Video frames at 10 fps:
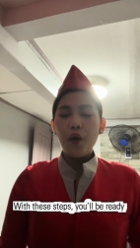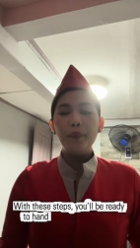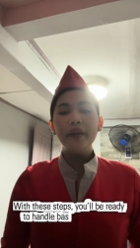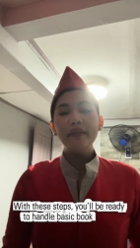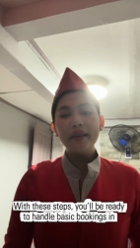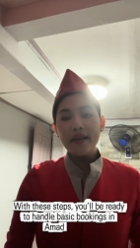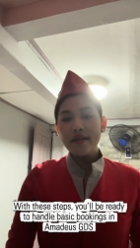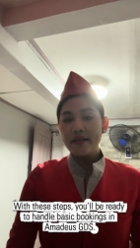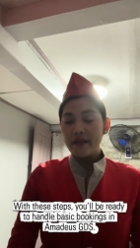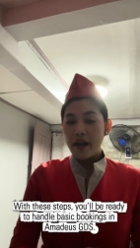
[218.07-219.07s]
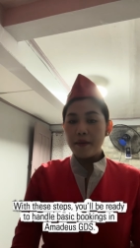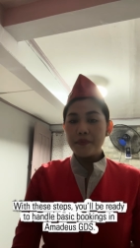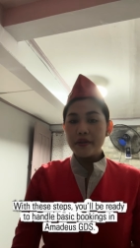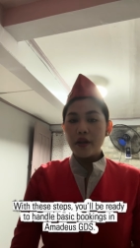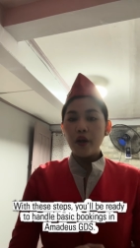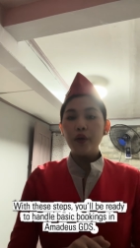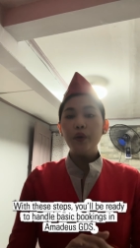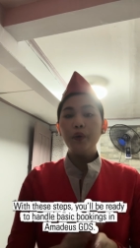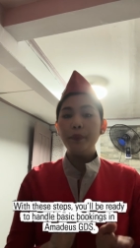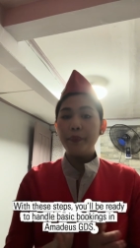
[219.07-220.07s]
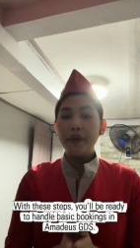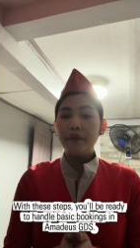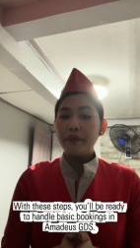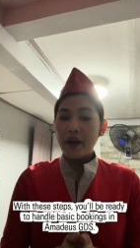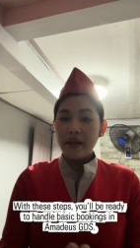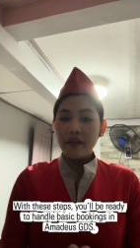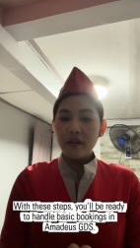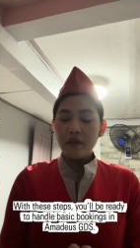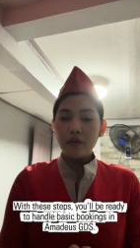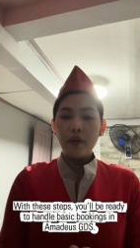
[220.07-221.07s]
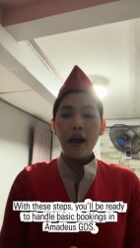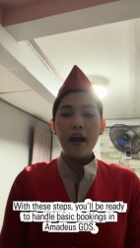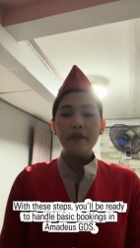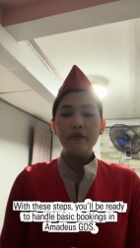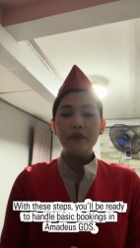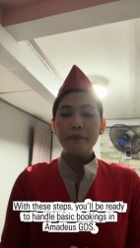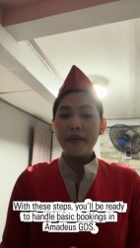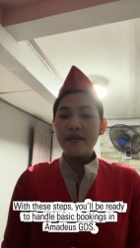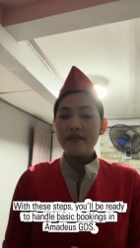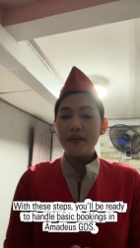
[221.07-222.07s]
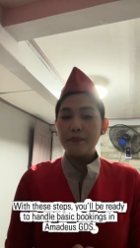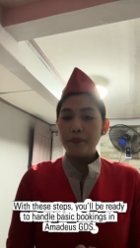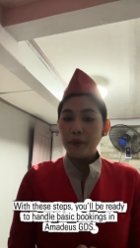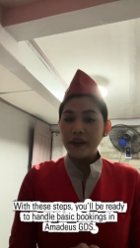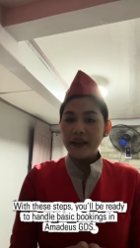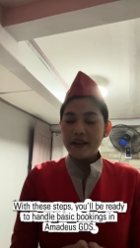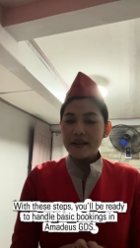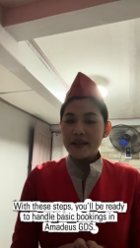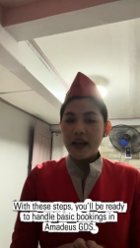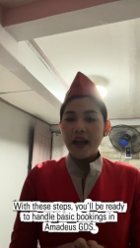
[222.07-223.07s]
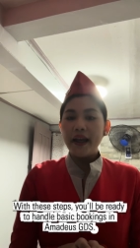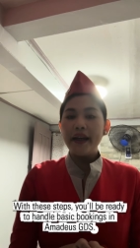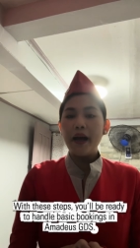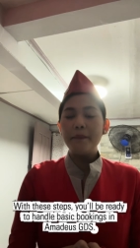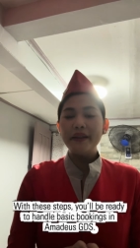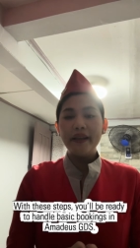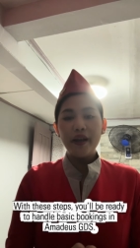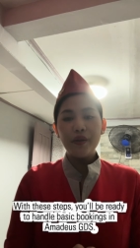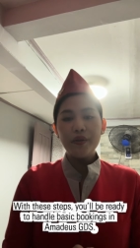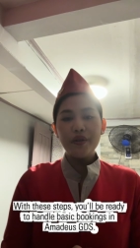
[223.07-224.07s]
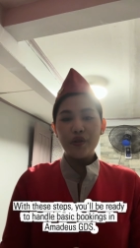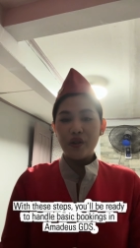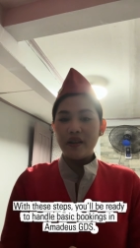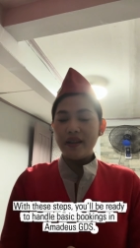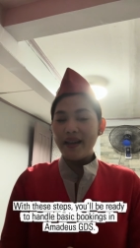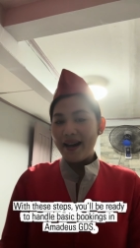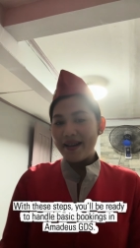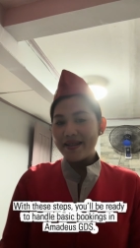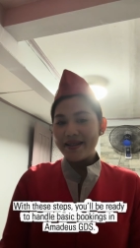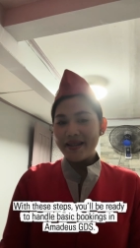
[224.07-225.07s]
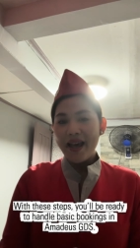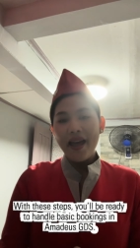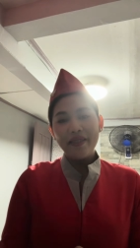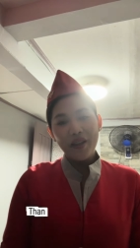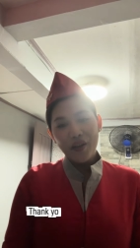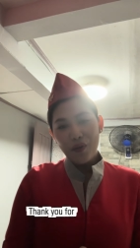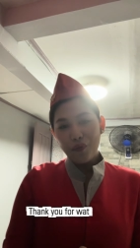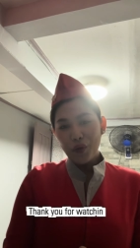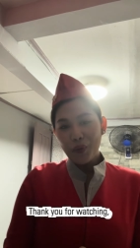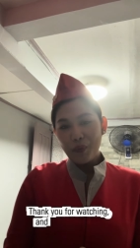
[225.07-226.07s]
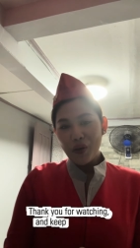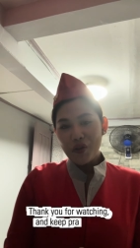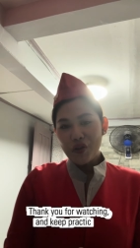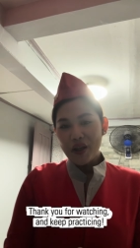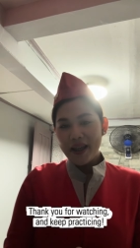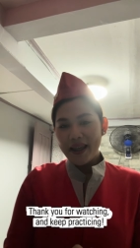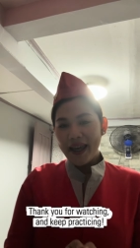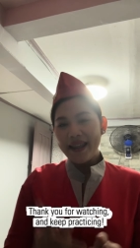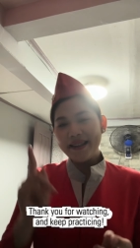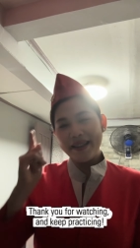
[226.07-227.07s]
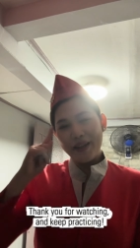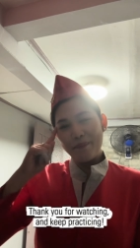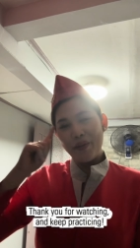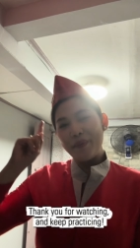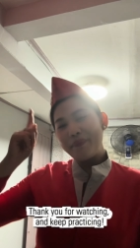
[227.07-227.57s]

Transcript: With these steps, you'll be ready to handle basic bookings in Amadeus GDS. Thank you for watching and keep on